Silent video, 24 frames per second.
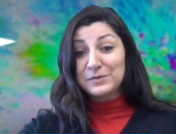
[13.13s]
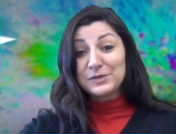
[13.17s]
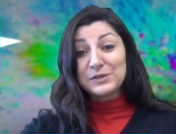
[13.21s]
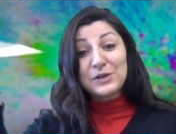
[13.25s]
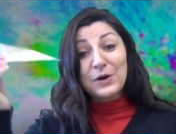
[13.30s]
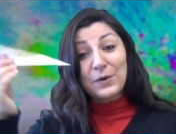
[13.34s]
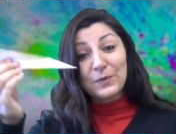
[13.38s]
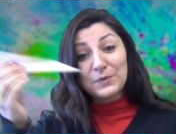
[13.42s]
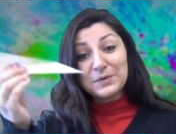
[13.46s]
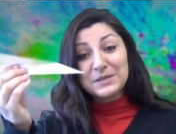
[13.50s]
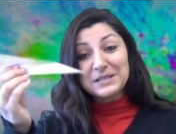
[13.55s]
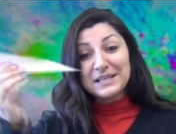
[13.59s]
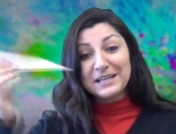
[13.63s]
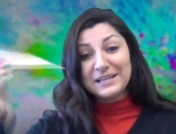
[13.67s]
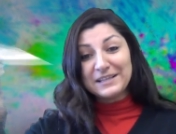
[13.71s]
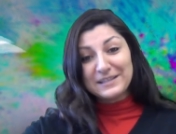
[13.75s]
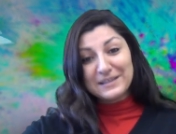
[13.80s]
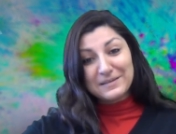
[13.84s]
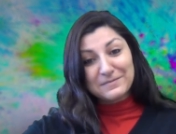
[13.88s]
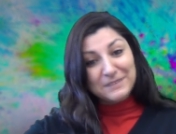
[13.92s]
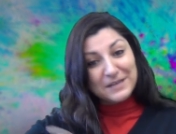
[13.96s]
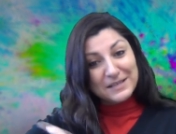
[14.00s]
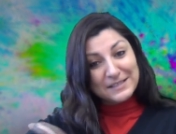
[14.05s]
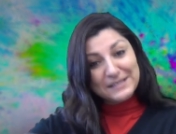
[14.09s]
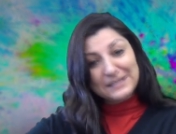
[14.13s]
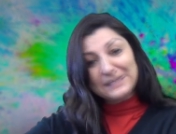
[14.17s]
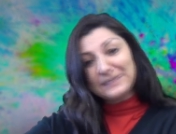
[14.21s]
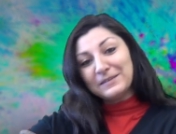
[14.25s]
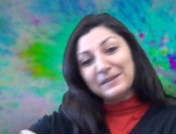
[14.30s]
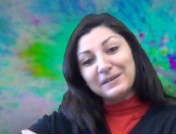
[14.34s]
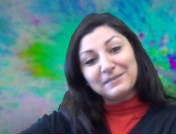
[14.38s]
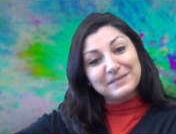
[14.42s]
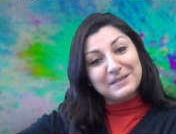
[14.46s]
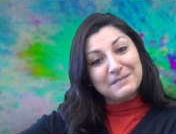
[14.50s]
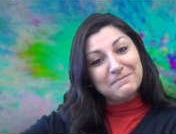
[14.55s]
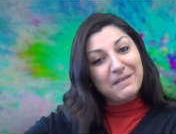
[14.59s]
so we need the muscle
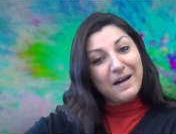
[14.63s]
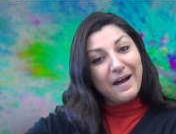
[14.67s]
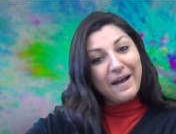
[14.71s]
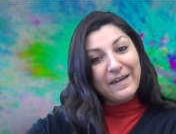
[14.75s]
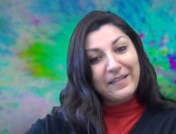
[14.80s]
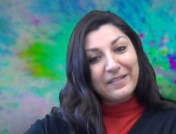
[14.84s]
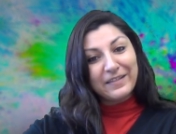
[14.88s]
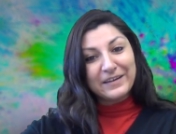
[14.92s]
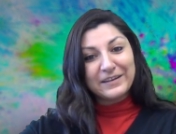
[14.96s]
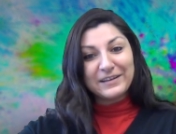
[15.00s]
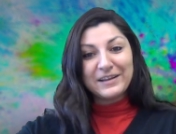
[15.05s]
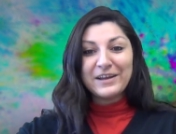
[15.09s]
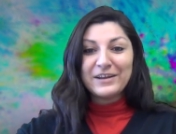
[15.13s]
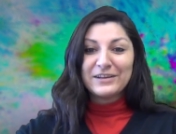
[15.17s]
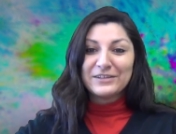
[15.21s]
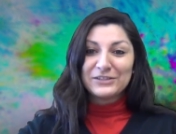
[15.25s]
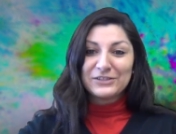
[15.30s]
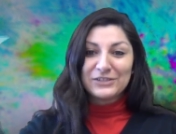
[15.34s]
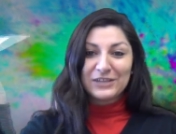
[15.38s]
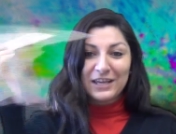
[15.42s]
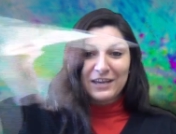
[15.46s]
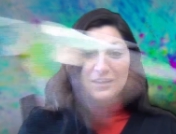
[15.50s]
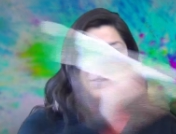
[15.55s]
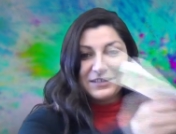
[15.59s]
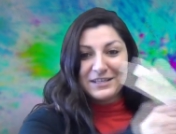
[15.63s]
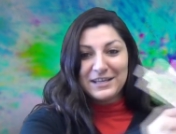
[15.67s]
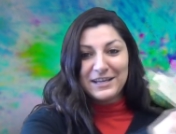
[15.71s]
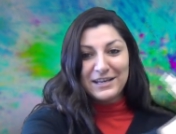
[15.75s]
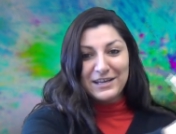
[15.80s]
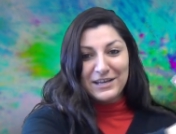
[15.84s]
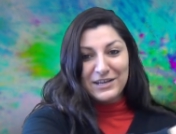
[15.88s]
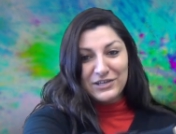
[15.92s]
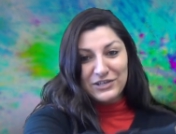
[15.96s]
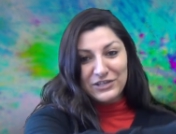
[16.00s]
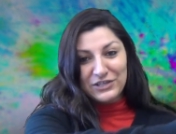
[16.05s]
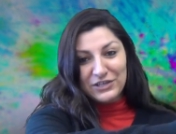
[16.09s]
of the pilot to give the
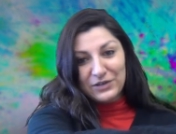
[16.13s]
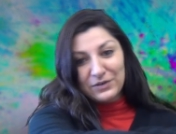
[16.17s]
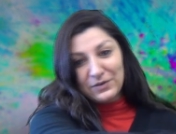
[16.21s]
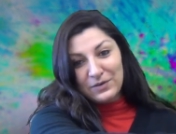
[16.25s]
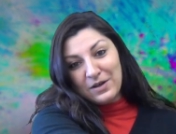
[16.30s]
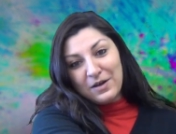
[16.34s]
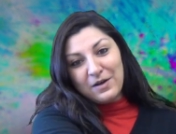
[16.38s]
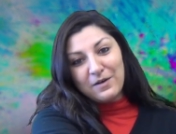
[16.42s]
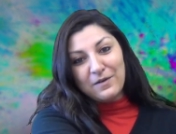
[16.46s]
initial